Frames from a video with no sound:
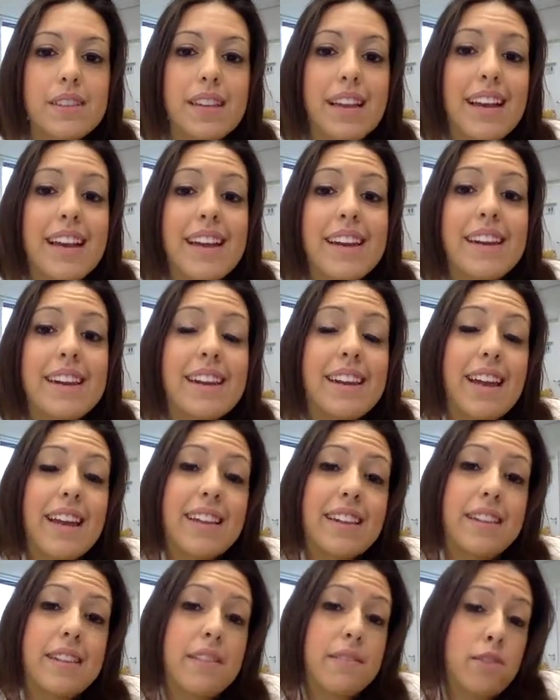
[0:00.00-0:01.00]
And
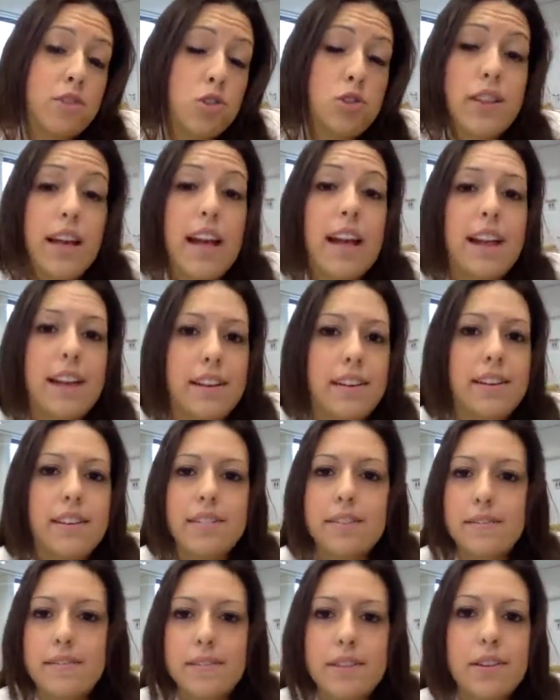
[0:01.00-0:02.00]
today
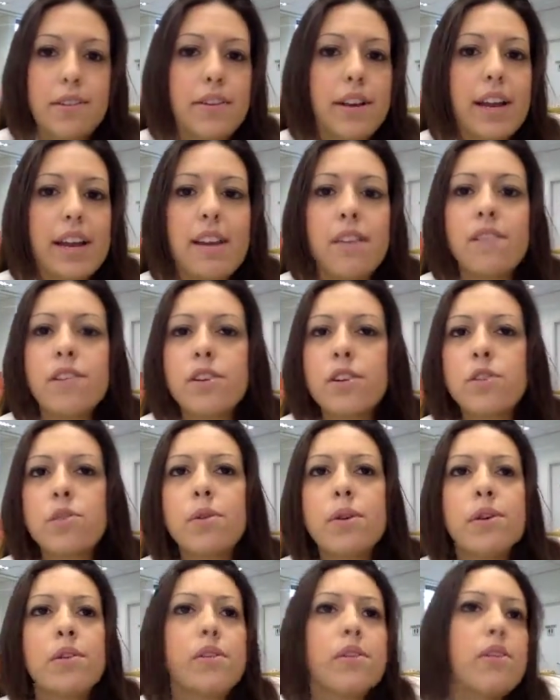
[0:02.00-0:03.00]
you can even do
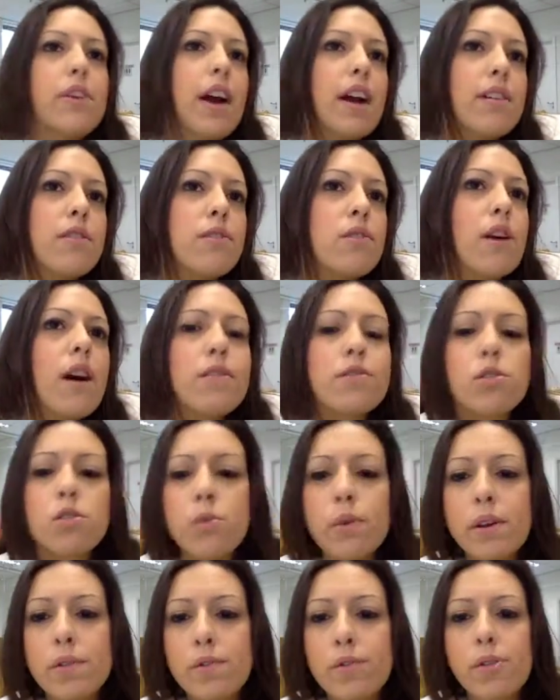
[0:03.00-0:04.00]
it. You don't have to
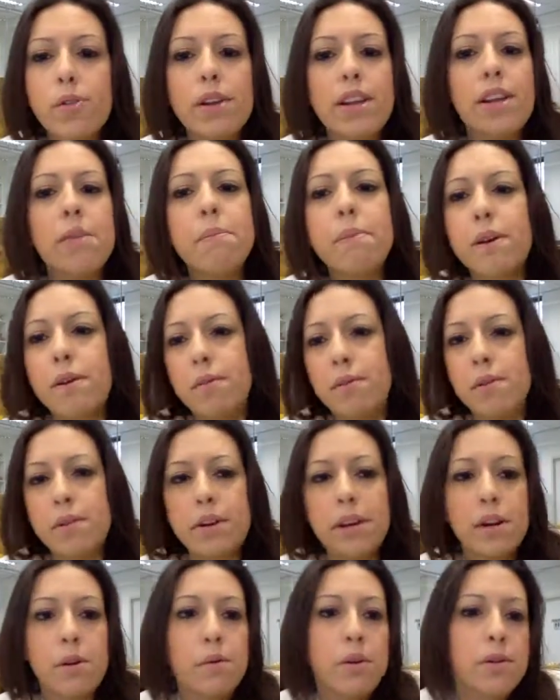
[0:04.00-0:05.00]
do it through email. You
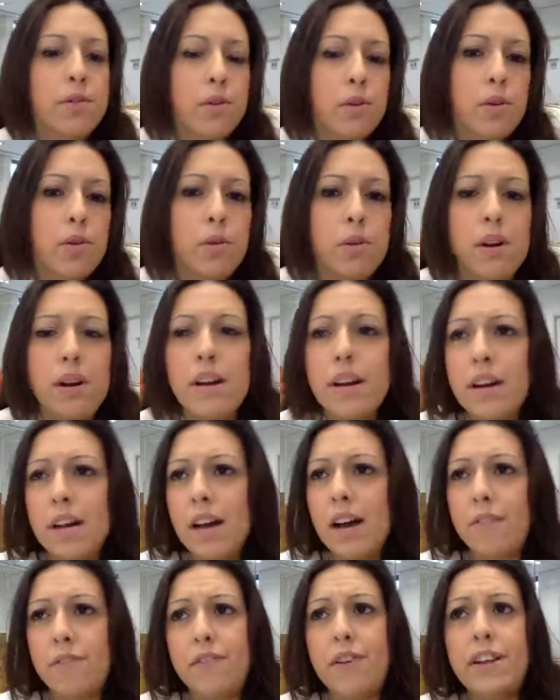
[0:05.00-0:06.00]
can do it through
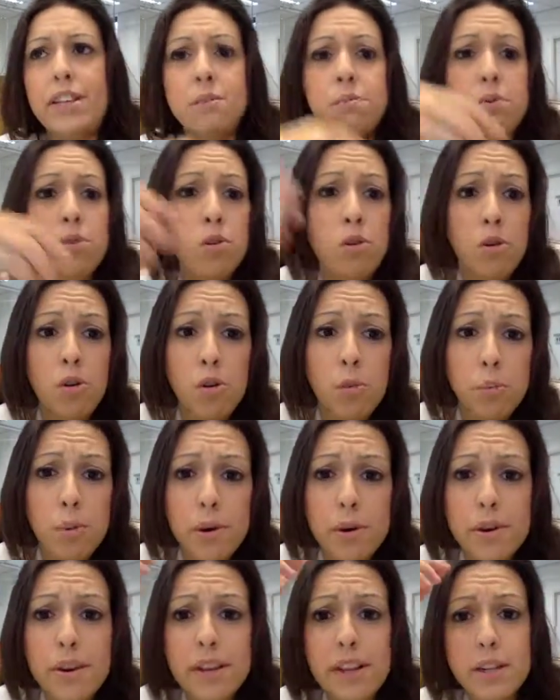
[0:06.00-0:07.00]
a Facebook group,
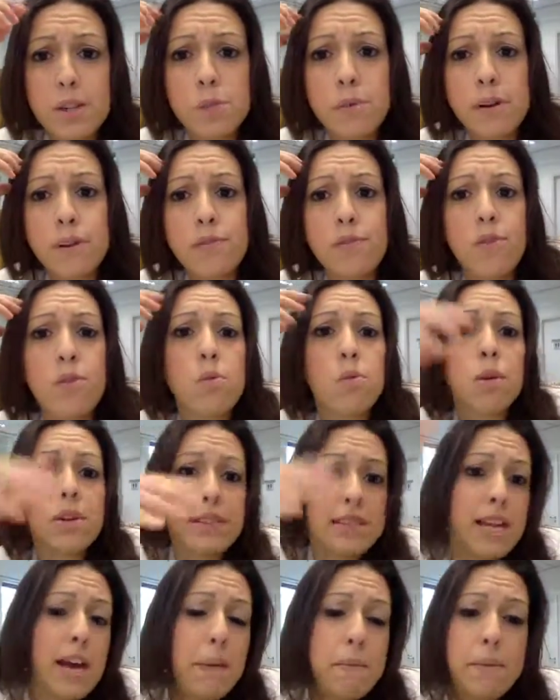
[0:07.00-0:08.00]
or you can do it through
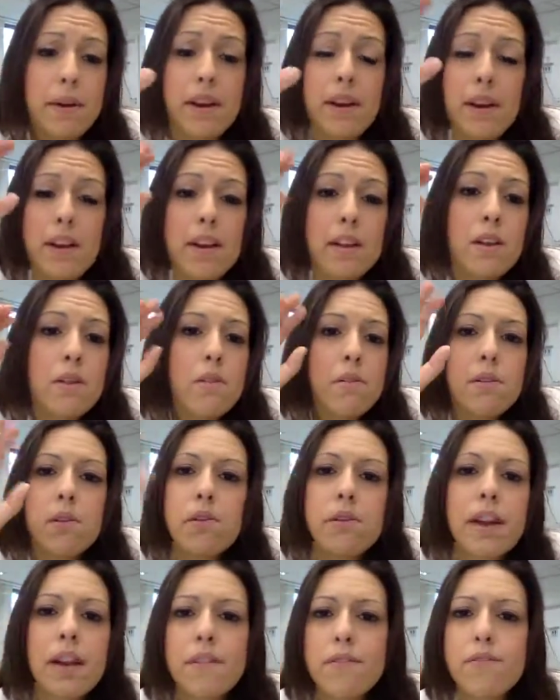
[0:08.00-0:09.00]
WhatsApp.
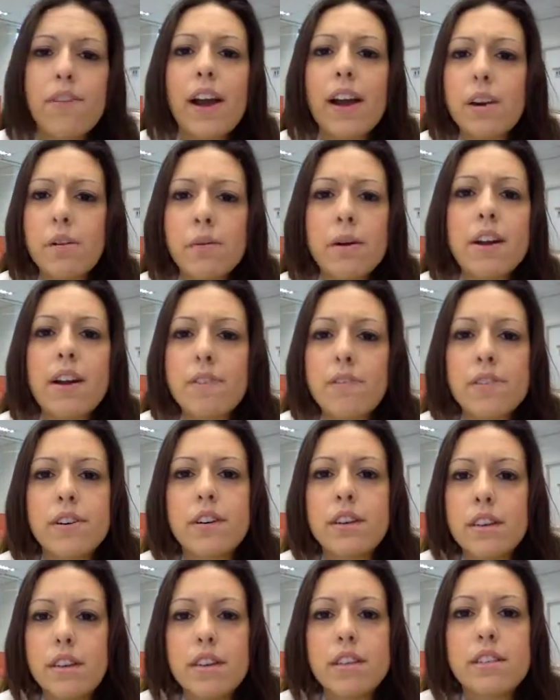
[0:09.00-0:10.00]
You can find
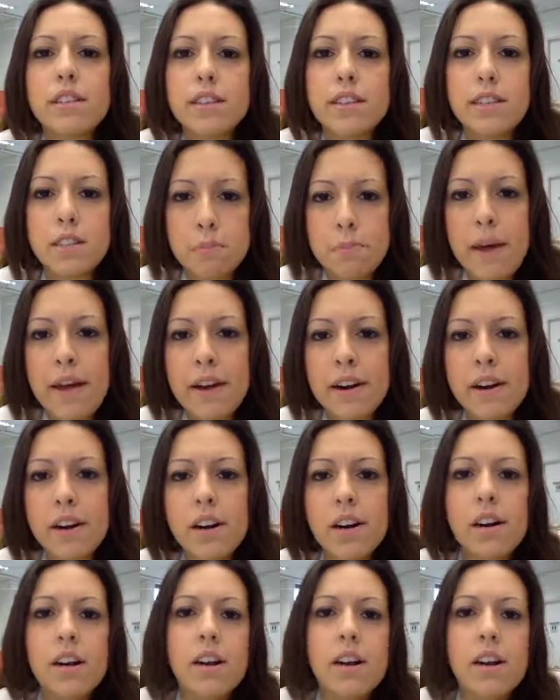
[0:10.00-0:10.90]
whatever is better,